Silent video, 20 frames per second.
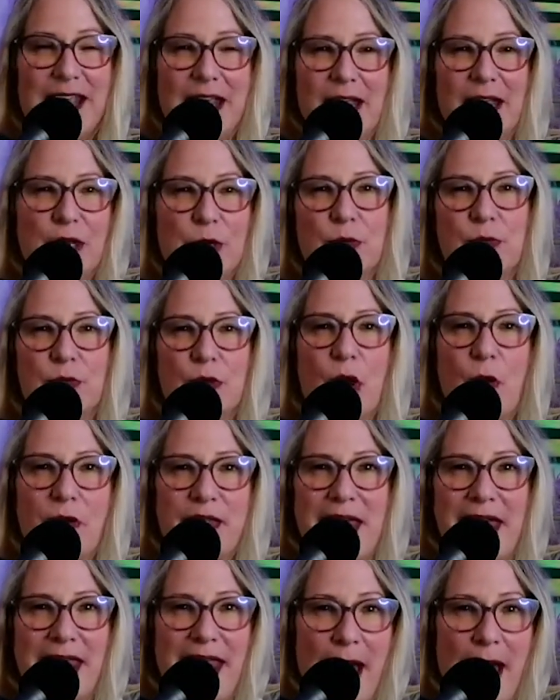You know,
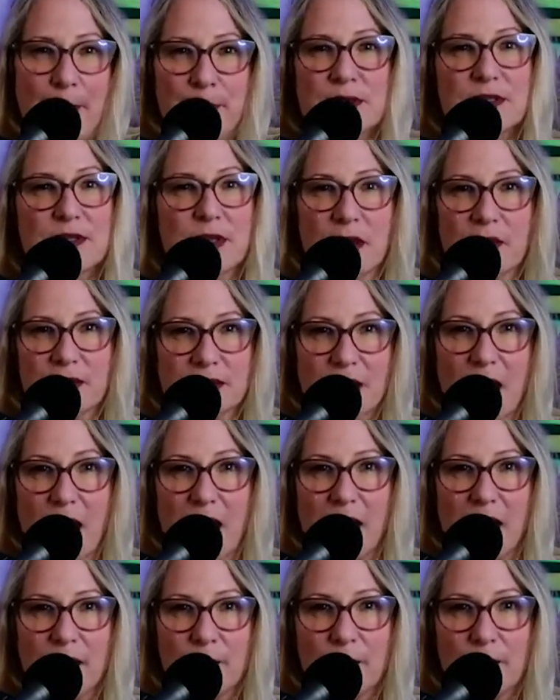that happens all the
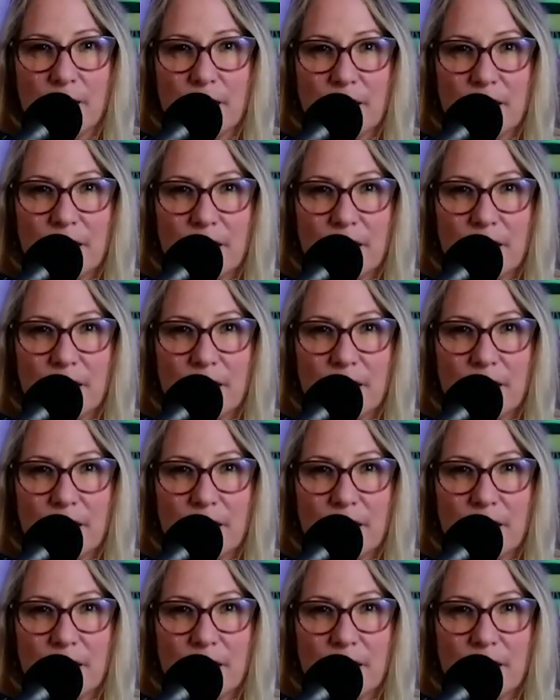time.